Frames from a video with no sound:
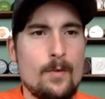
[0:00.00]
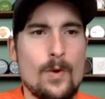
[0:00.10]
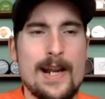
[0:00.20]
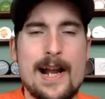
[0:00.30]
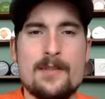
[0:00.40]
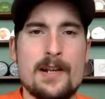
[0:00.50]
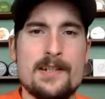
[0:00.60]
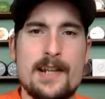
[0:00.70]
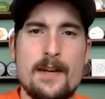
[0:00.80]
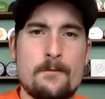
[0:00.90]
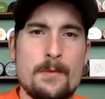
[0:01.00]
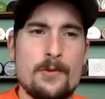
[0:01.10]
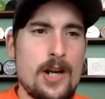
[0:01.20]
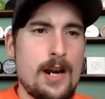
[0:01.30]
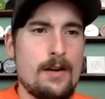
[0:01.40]
What do you guys want to see from the
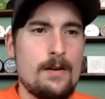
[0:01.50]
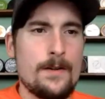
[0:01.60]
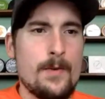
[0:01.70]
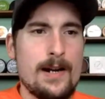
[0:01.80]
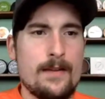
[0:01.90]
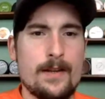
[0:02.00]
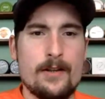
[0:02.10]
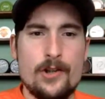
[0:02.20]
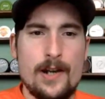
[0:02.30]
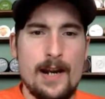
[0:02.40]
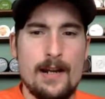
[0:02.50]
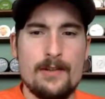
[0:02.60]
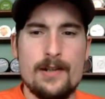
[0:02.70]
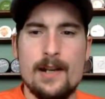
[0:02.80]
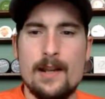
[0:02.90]
channel? Do you want anything changed?